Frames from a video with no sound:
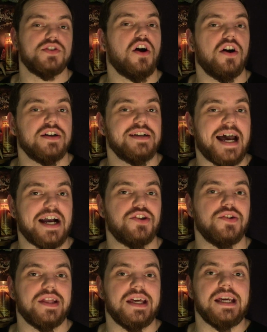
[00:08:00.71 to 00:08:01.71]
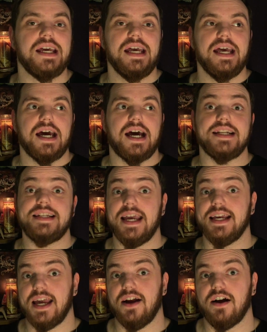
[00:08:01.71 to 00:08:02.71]
hard to actually
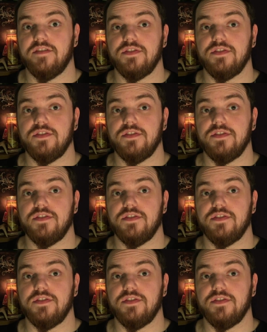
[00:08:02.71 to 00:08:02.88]
take care of.